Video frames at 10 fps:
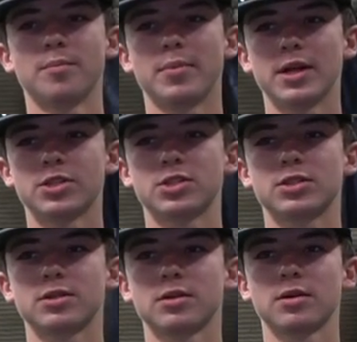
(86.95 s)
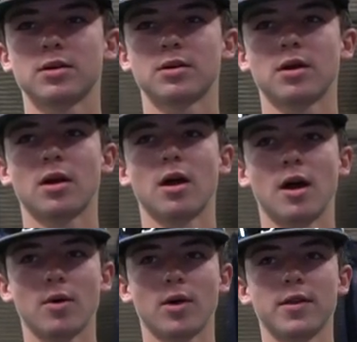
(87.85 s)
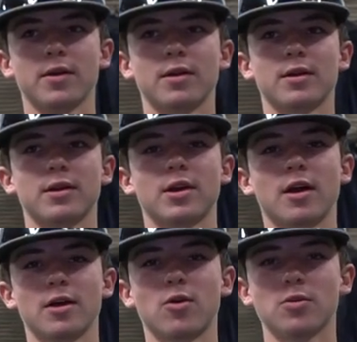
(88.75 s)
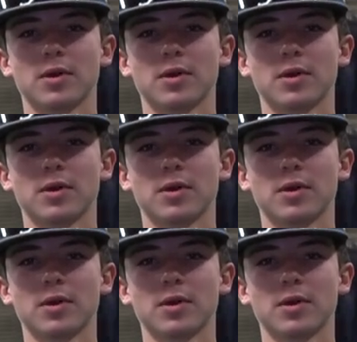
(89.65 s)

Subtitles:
bench hot weather, cut cold